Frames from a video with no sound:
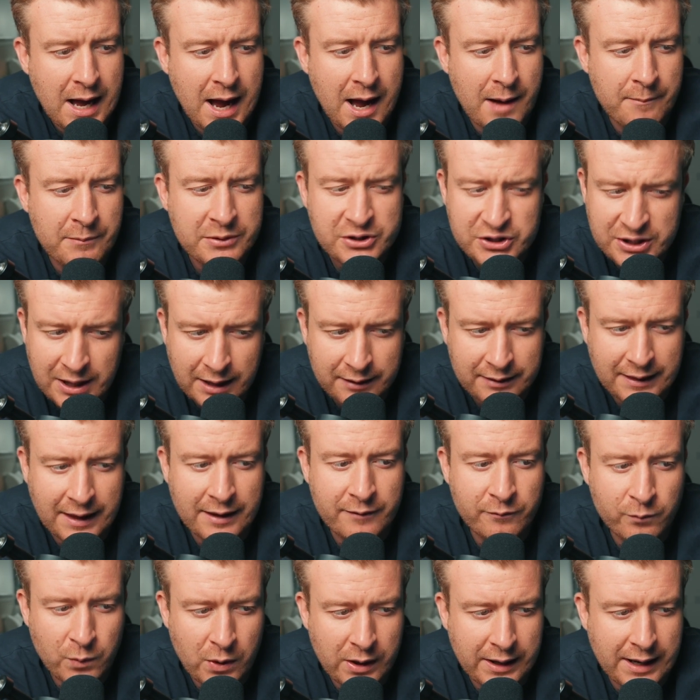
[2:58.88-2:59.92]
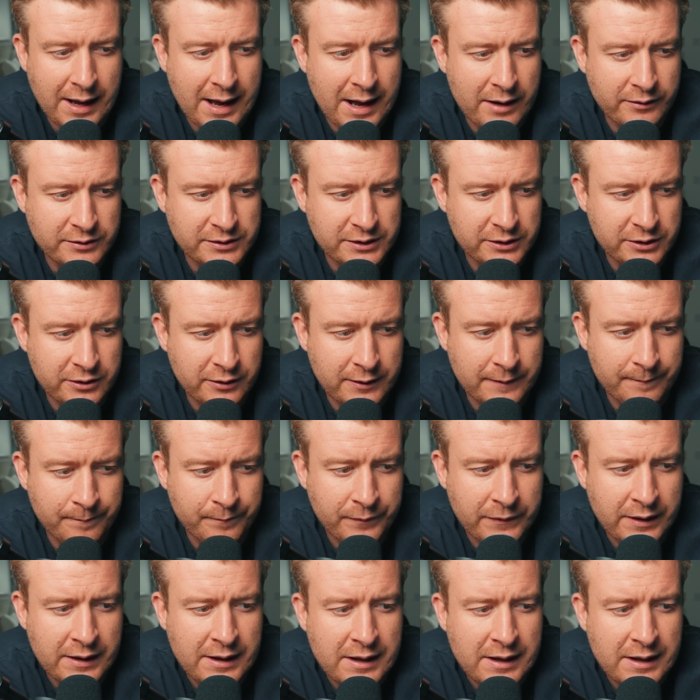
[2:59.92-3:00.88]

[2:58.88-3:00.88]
But check that and work out how's it doing.